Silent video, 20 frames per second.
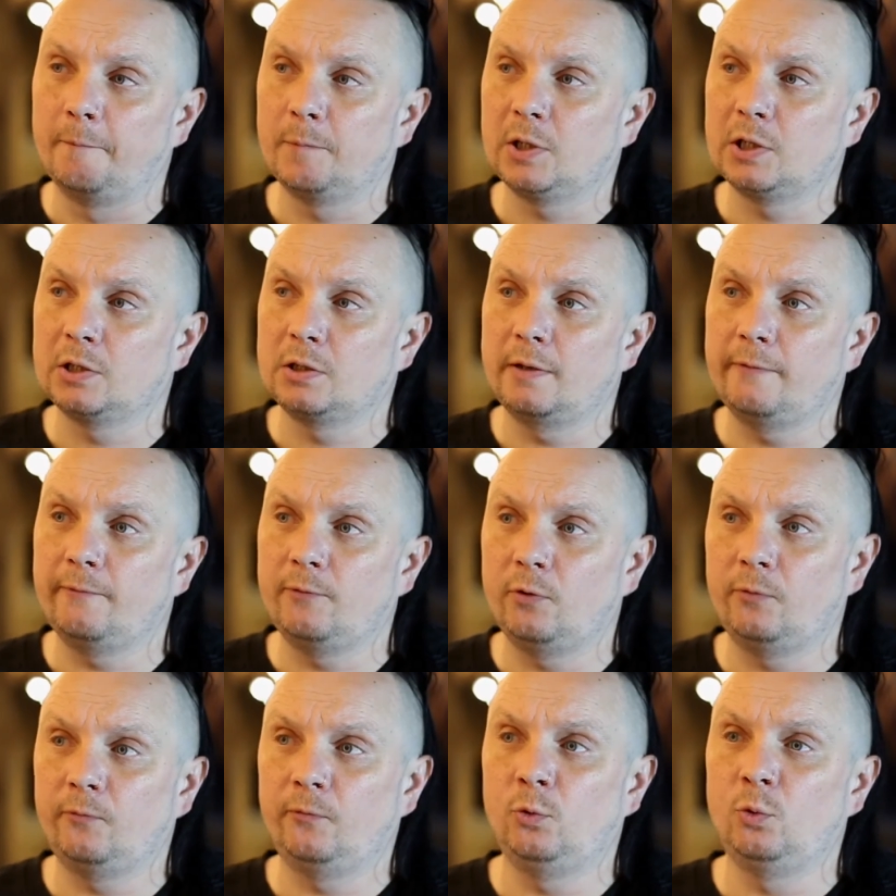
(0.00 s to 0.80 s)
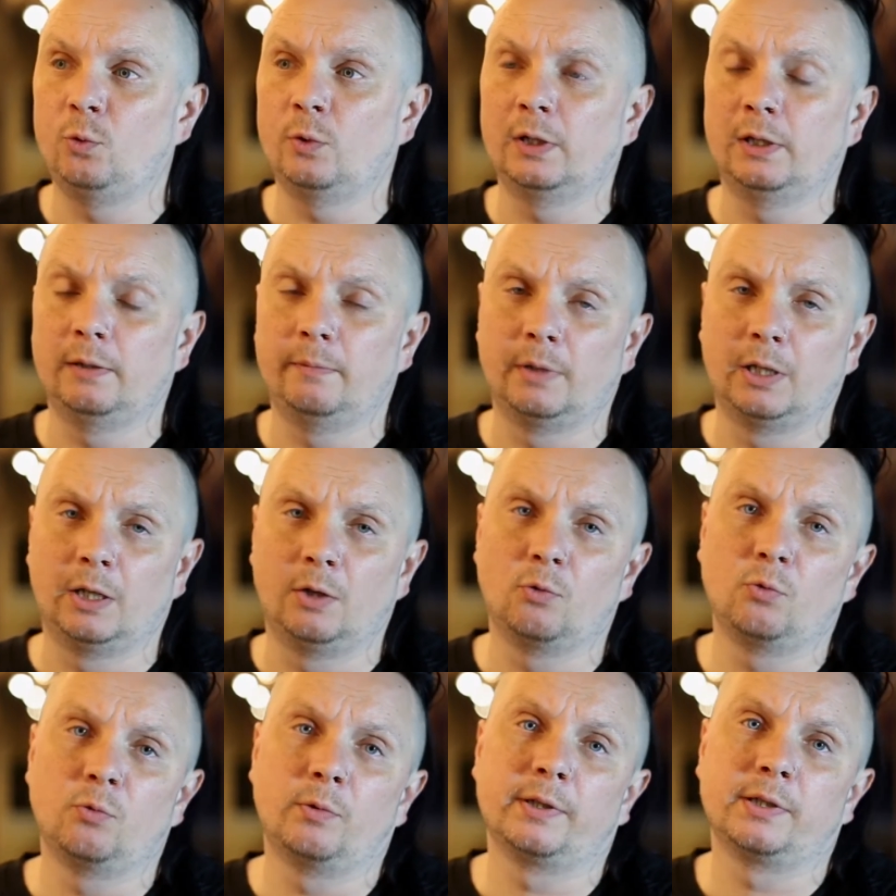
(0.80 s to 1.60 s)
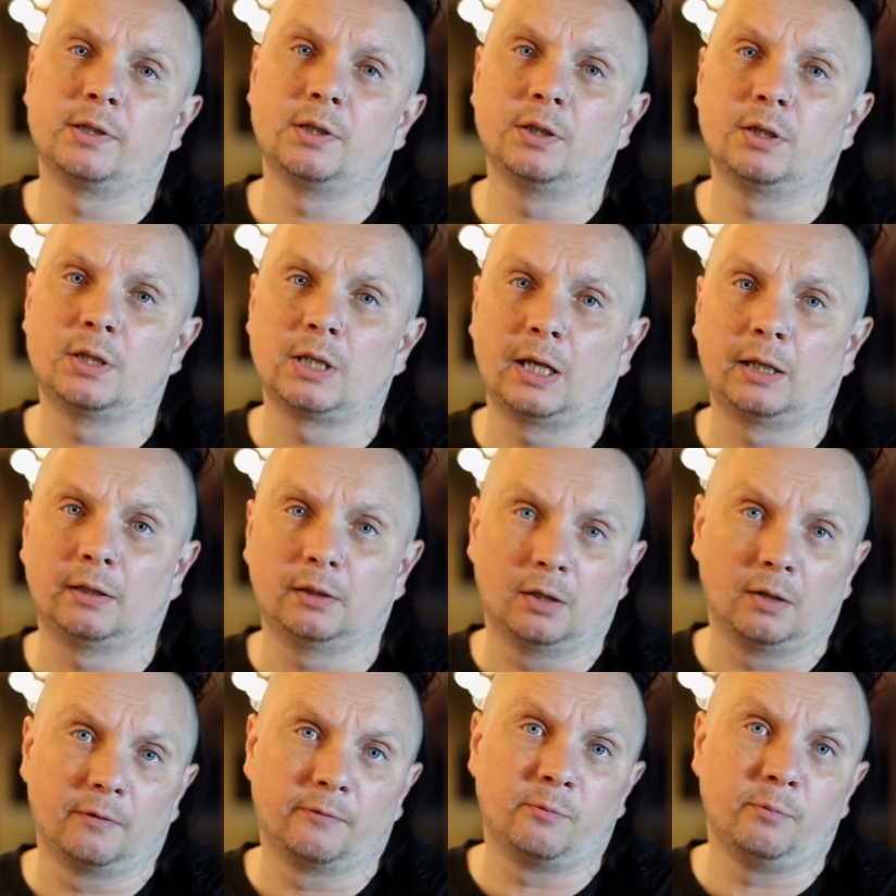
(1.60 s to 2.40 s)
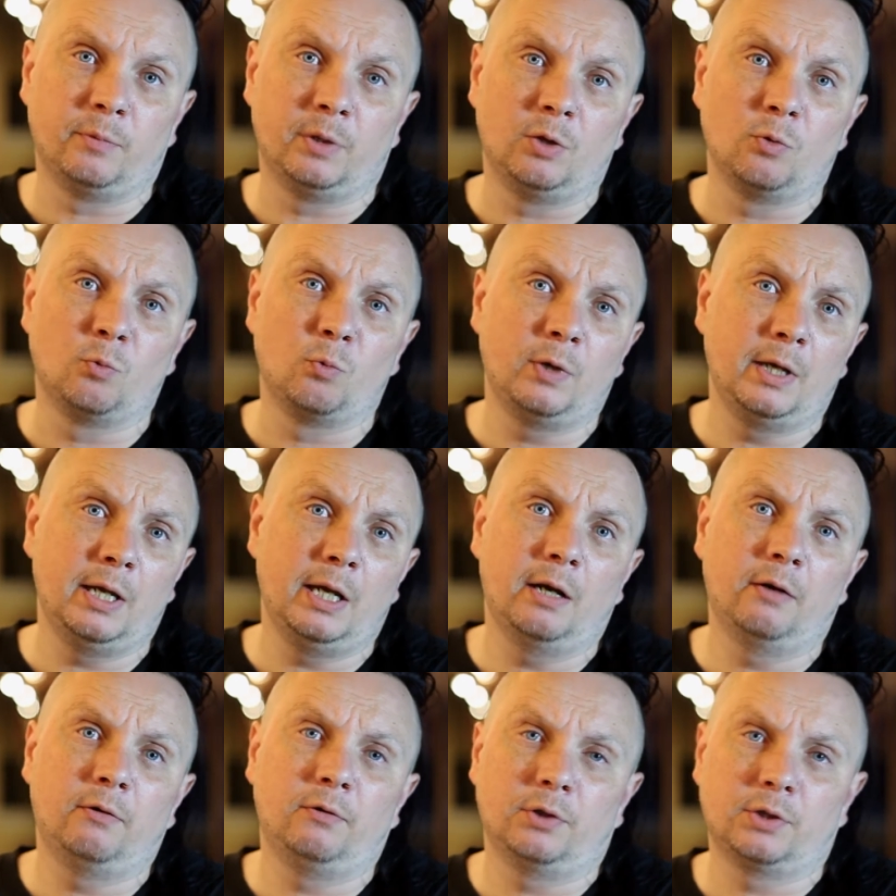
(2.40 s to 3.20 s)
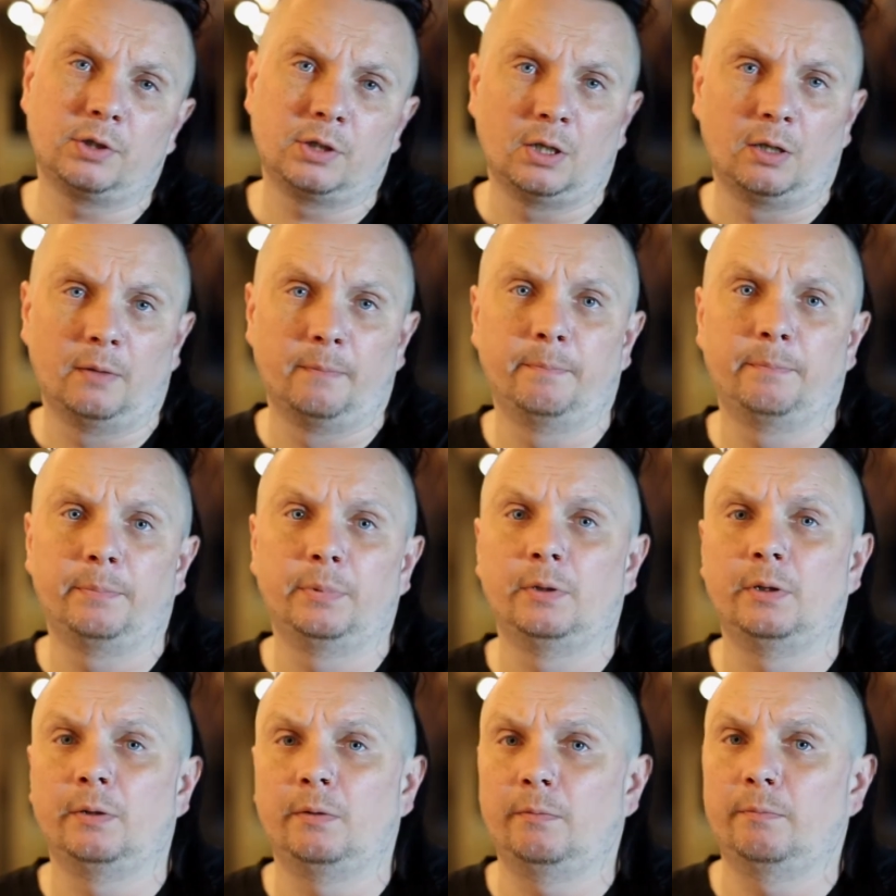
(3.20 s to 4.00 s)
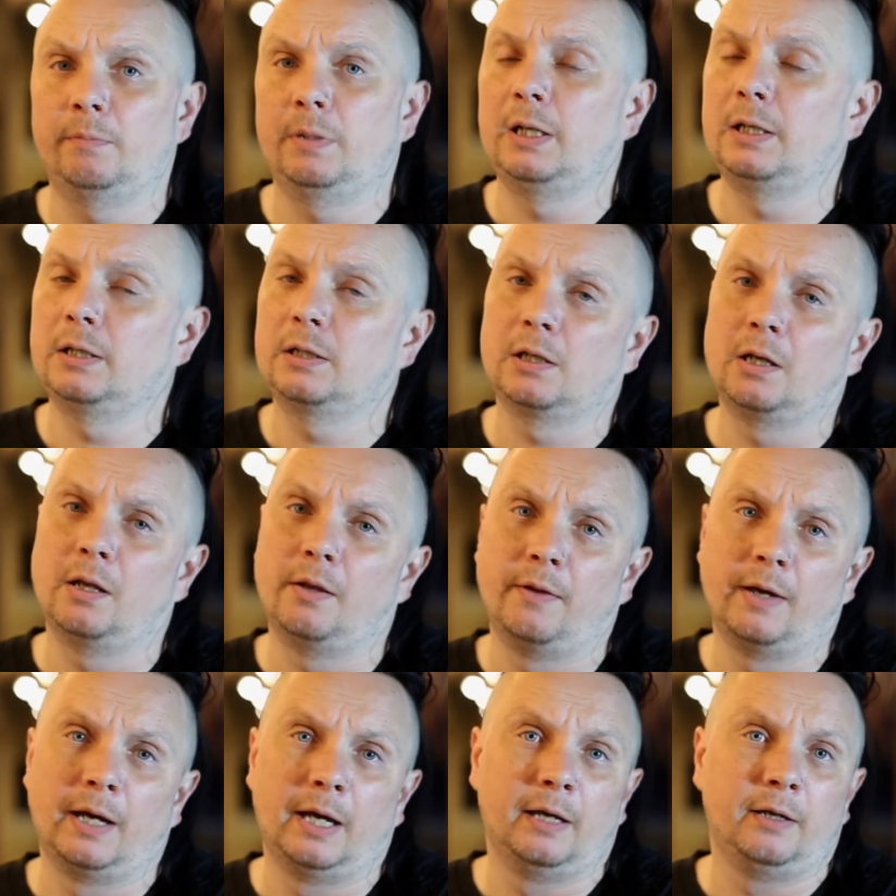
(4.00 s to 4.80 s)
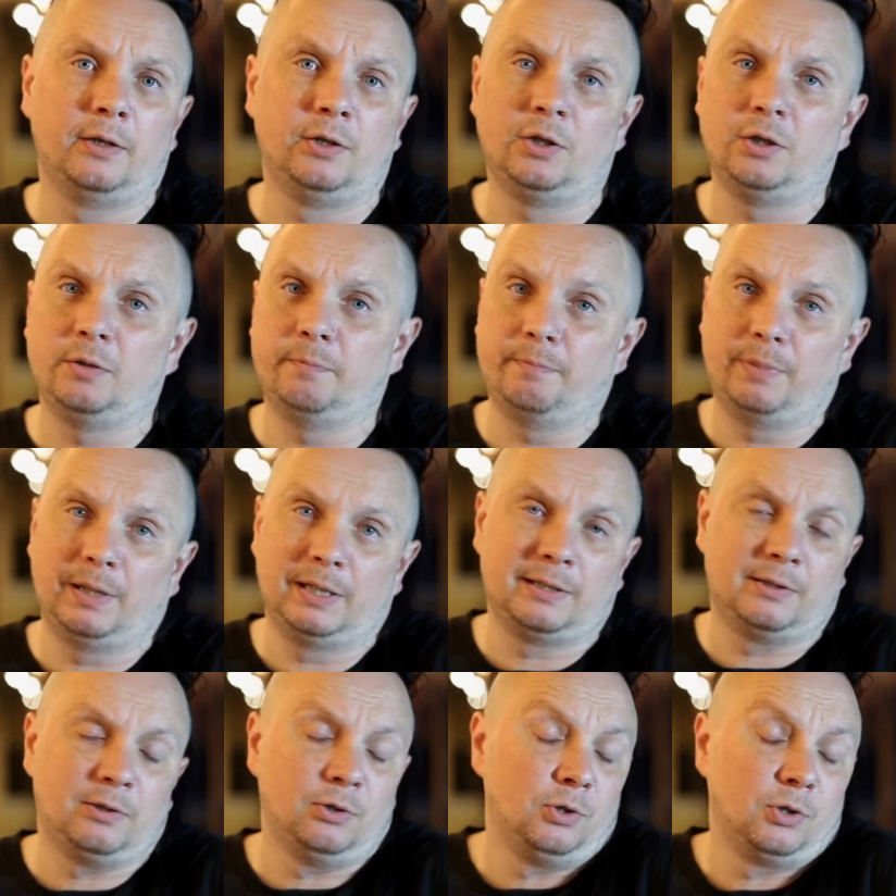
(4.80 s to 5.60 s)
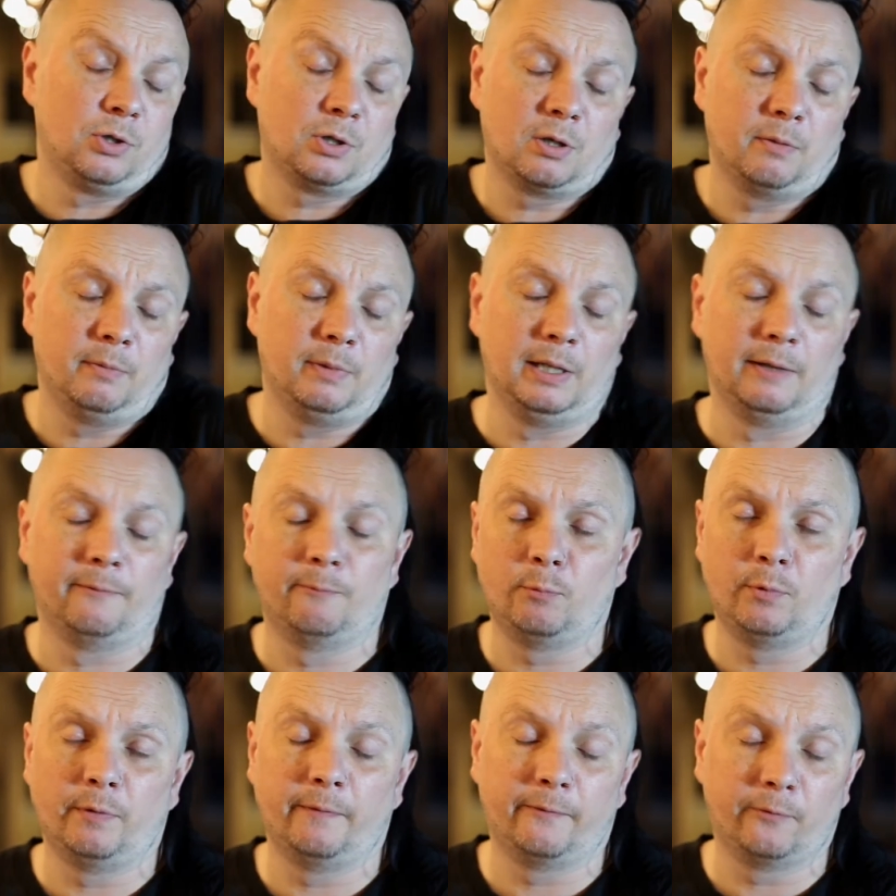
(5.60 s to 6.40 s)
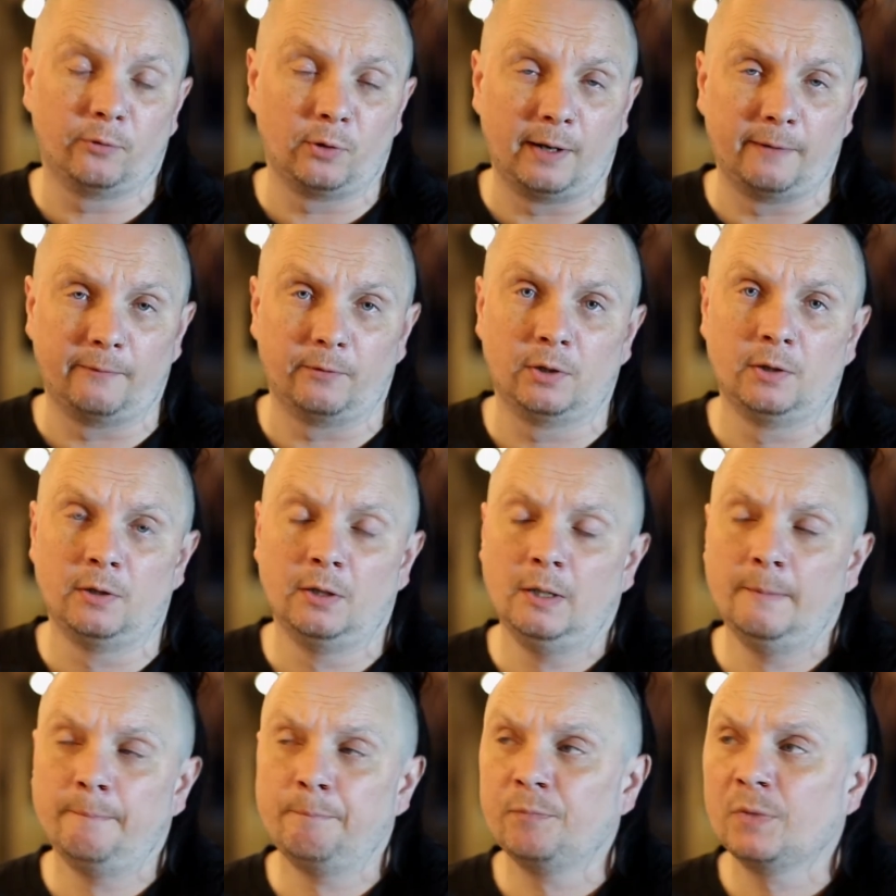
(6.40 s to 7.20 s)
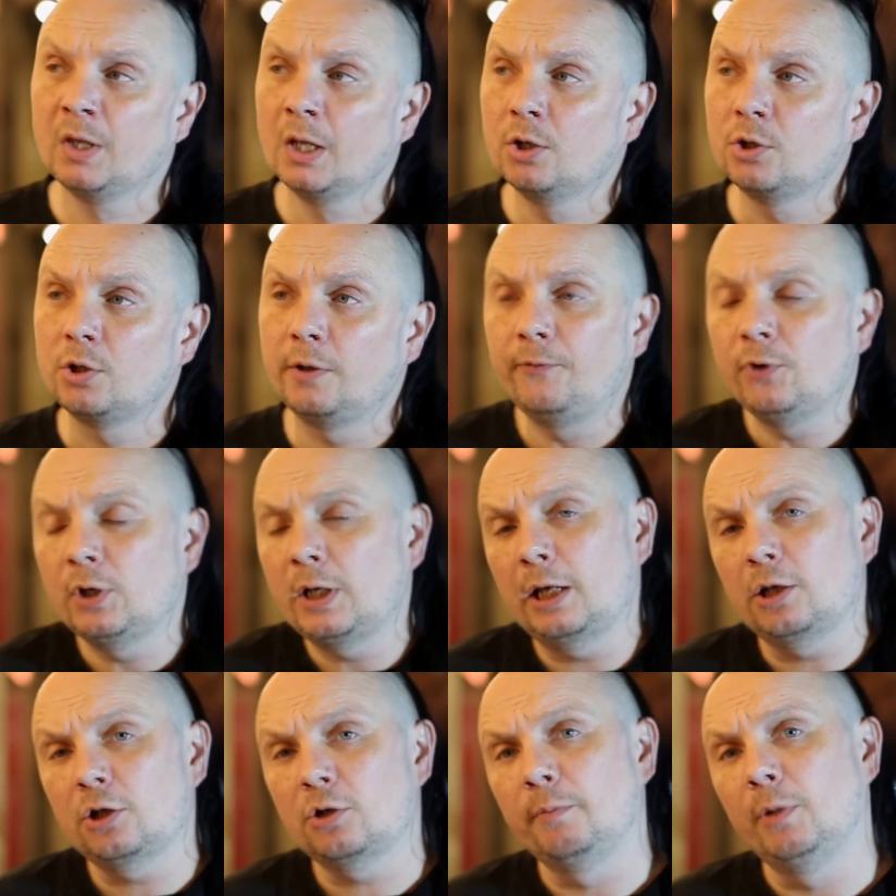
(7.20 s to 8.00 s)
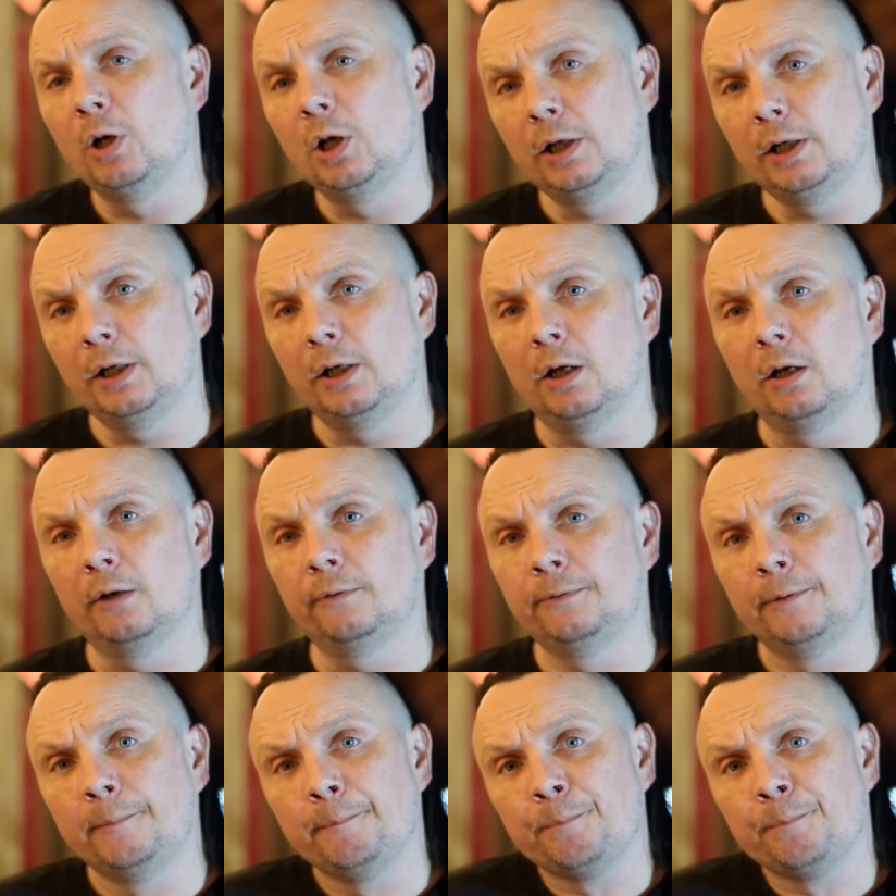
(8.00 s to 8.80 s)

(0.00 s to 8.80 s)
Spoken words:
Because even if you eliminate all the ones from the tank, they'll often be in the weir and the sump and places like that, and you're basically just going to be living with them forever. So if you catch them early enough,